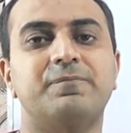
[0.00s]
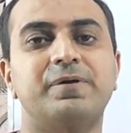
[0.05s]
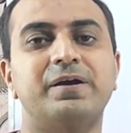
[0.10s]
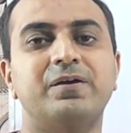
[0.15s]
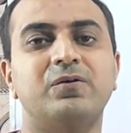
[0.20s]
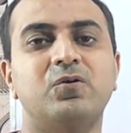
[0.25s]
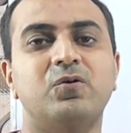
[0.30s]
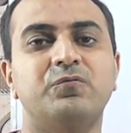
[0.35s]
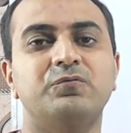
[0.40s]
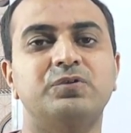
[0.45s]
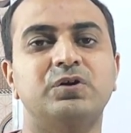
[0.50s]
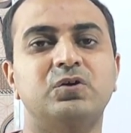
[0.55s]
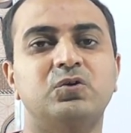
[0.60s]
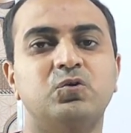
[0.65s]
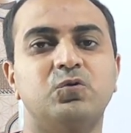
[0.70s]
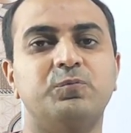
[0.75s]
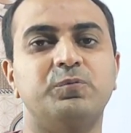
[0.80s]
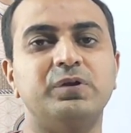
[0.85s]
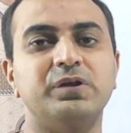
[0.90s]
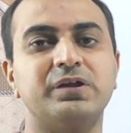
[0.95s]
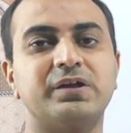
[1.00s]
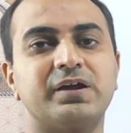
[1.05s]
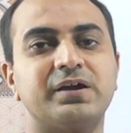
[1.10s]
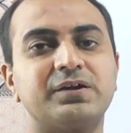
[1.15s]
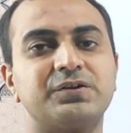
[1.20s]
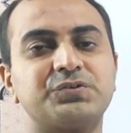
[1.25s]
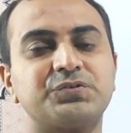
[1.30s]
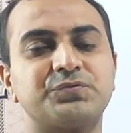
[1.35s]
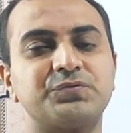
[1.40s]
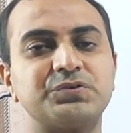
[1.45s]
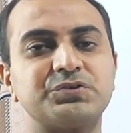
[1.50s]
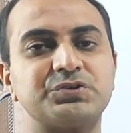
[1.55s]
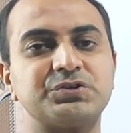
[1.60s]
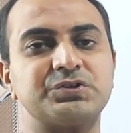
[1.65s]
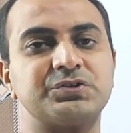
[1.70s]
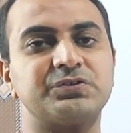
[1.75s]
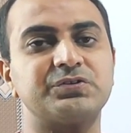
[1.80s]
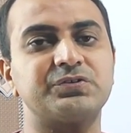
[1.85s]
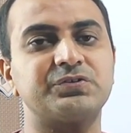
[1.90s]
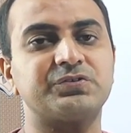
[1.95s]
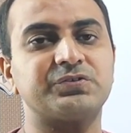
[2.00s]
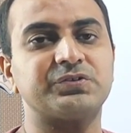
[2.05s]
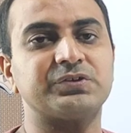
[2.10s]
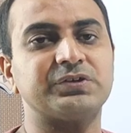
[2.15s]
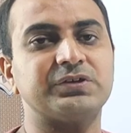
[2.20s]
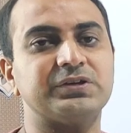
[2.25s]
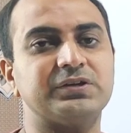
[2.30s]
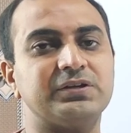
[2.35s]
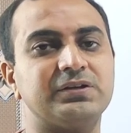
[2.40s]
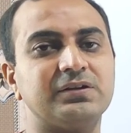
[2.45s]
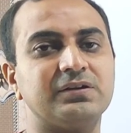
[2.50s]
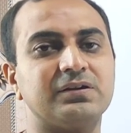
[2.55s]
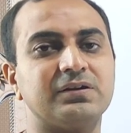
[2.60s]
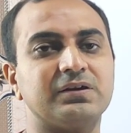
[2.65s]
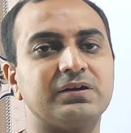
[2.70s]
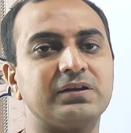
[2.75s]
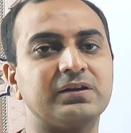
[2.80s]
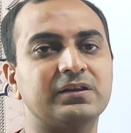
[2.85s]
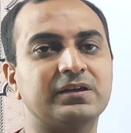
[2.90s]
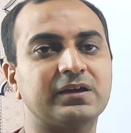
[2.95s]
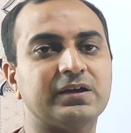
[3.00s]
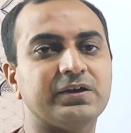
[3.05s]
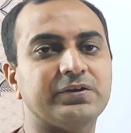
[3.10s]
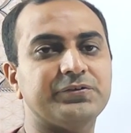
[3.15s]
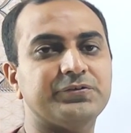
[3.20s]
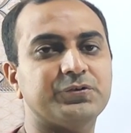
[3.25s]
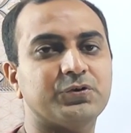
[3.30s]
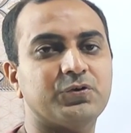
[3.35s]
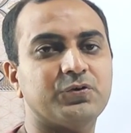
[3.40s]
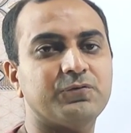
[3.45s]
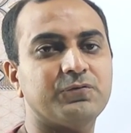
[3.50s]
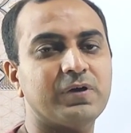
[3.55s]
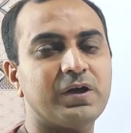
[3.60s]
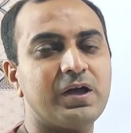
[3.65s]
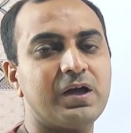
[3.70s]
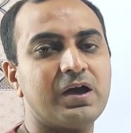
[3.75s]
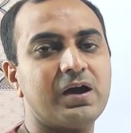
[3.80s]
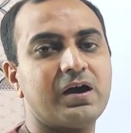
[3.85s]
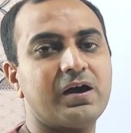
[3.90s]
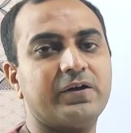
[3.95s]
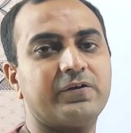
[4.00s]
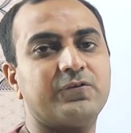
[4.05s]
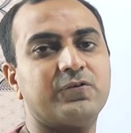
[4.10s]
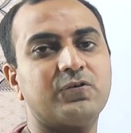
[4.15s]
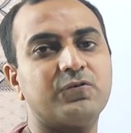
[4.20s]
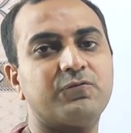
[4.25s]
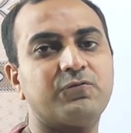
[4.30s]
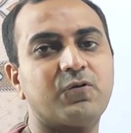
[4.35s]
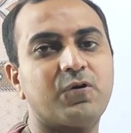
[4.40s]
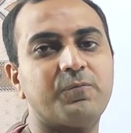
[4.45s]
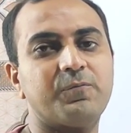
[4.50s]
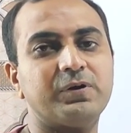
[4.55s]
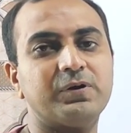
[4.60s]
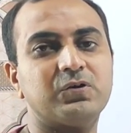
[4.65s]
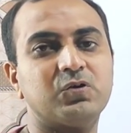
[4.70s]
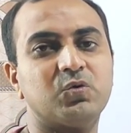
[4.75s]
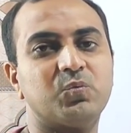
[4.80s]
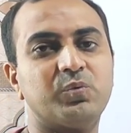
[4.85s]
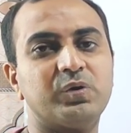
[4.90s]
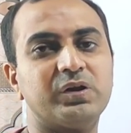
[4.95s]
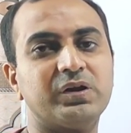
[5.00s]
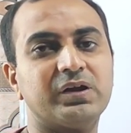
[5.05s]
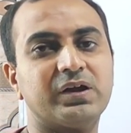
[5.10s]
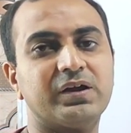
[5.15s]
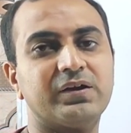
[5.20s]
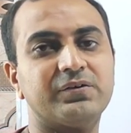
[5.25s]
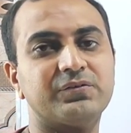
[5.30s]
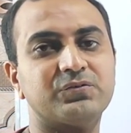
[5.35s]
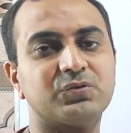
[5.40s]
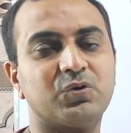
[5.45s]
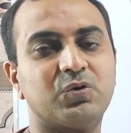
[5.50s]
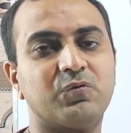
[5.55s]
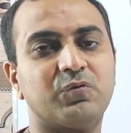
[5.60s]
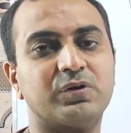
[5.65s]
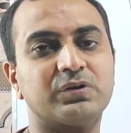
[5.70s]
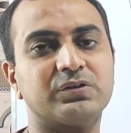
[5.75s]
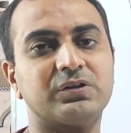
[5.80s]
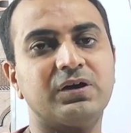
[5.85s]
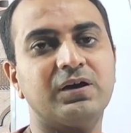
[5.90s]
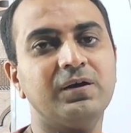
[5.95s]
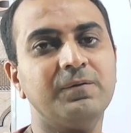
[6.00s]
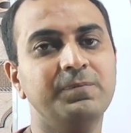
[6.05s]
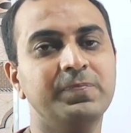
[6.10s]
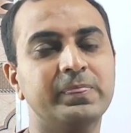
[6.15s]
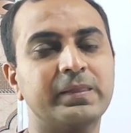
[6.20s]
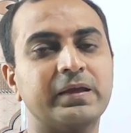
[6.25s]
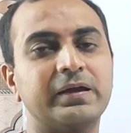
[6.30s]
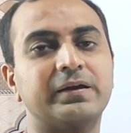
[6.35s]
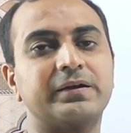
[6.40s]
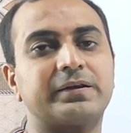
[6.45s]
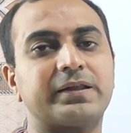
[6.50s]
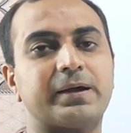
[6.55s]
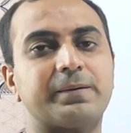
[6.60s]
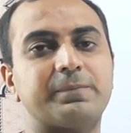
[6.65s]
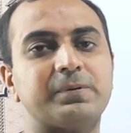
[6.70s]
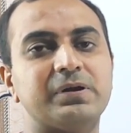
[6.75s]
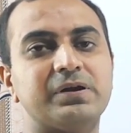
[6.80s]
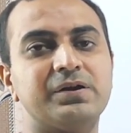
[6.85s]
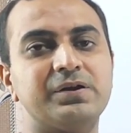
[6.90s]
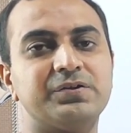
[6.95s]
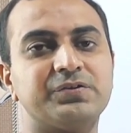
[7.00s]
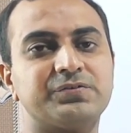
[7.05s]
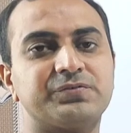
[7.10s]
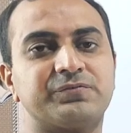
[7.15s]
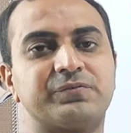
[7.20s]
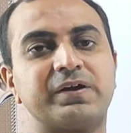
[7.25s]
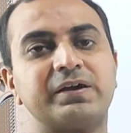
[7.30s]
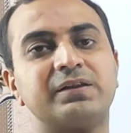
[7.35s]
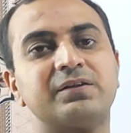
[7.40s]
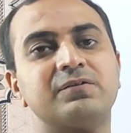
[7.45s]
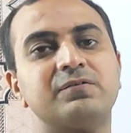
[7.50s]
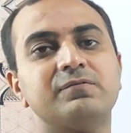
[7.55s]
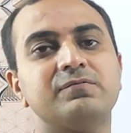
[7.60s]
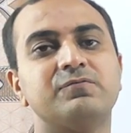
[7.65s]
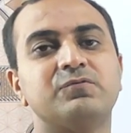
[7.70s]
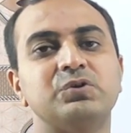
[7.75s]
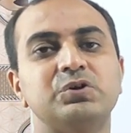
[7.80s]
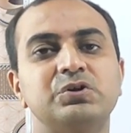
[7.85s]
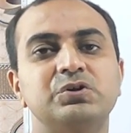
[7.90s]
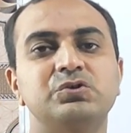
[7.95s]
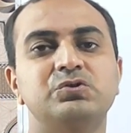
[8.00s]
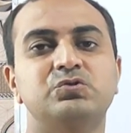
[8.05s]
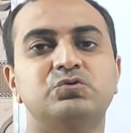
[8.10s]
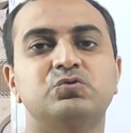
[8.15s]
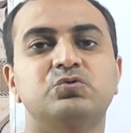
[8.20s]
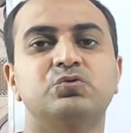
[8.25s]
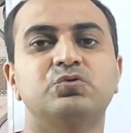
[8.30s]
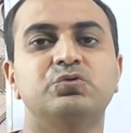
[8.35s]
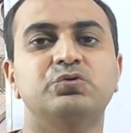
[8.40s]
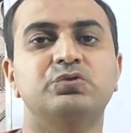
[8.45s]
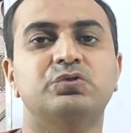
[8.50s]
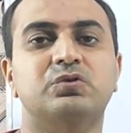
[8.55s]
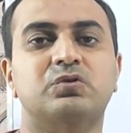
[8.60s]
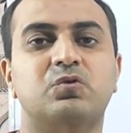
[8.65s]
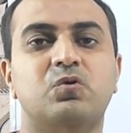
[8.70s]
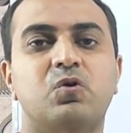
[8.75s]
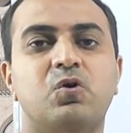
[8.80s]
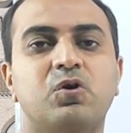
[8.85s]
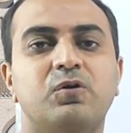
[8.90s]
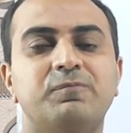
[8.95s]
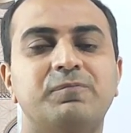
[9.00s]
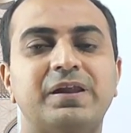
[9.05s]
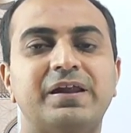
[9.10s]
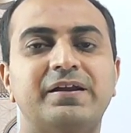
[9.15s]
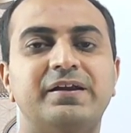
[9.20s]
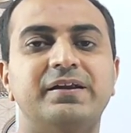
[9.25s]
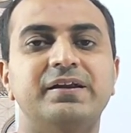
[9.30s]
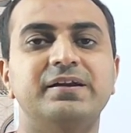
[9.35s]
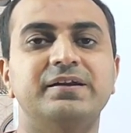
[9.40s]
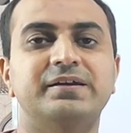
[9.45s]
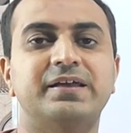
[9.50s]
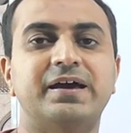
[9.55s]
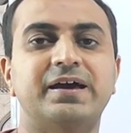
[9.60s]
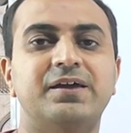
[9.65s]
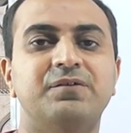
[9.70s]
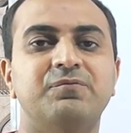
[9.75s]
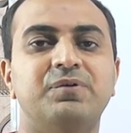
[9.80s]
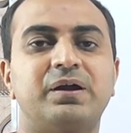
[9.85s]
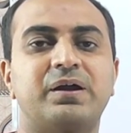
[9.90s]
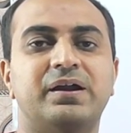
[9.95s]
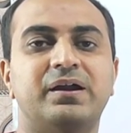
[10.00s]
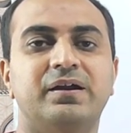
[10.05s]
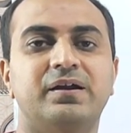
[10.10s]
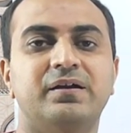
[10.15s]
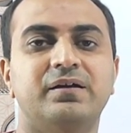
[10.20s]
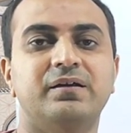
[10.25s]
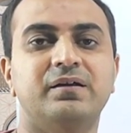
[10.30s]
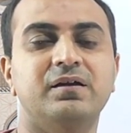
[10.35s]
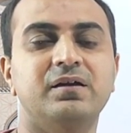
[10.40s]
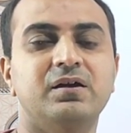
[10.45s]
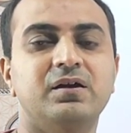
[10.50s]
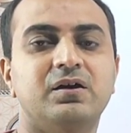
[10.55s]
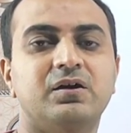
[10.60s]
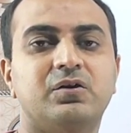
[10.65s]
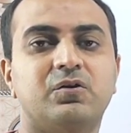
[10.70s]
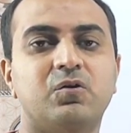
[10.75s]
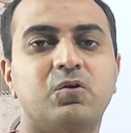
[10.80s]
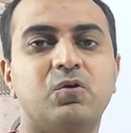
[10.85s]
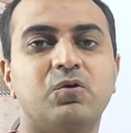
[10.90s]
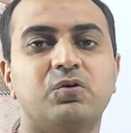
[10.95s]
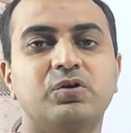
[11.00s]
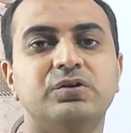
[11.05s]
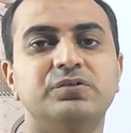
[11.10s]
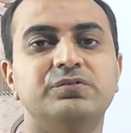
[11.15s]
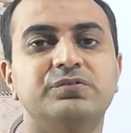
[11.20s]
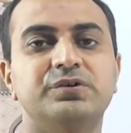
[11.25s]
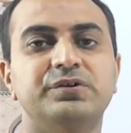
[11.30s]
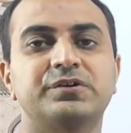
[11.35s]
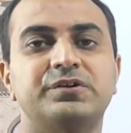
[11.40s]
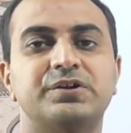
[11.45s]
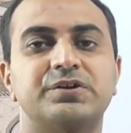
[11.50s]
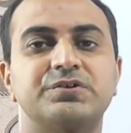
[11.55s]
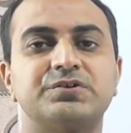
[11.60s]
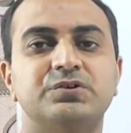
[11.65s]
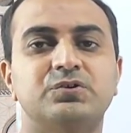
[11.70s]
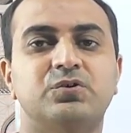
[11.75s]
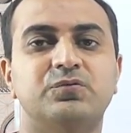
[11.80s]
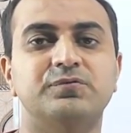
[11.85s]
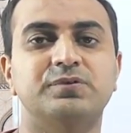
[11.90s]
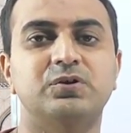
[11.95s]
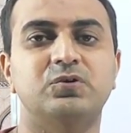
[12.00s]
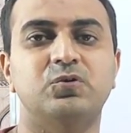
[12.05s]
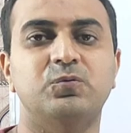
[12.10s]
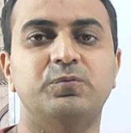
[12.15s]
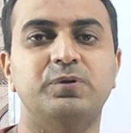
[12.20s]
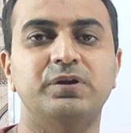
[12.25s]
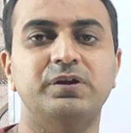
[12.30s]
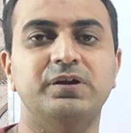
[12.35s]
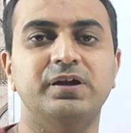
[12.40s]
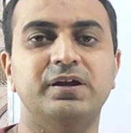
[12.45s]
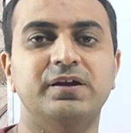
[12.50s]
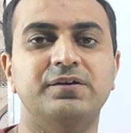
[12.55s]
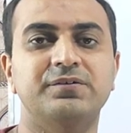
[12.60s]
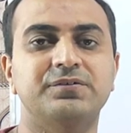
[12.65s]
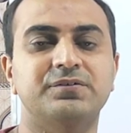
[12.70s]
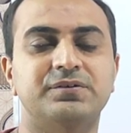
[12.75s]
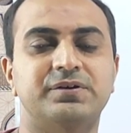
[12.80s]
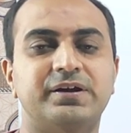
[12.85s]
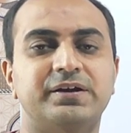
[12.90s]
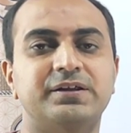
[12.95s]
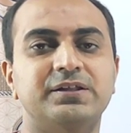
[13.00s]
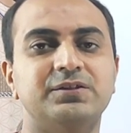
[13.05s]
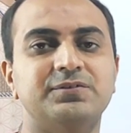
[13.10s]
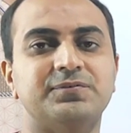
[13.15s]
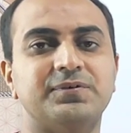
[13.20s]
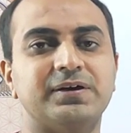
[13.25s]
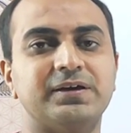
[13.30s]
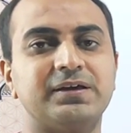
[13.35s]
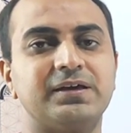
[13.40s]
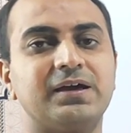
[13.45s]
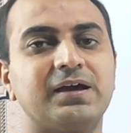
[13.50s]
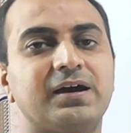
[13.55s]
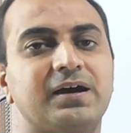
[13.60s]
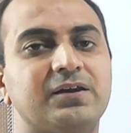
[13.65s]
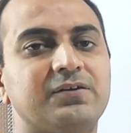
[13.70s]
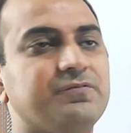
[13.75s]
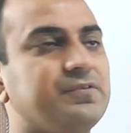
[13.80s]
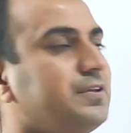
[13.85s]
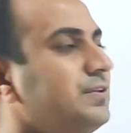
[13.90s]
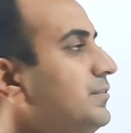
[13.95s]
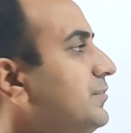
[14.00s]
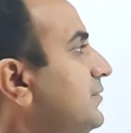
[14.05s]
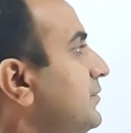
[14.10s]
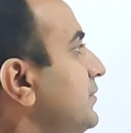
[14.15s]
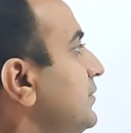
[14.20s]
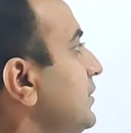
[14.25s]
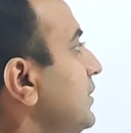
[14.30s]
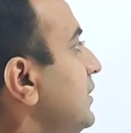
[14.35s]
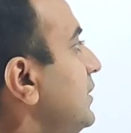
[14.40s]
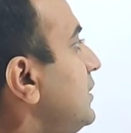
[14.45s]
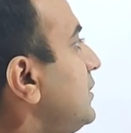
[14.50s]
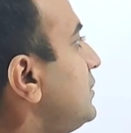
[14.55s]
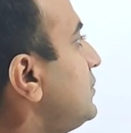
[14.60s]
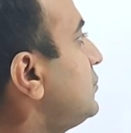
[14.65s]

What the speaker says: drawback of the lubricants, which is seen in case of hydrophobic lubricants over the tablets. When we use wrong blending time and wrong concentration of the lubricants, that is why always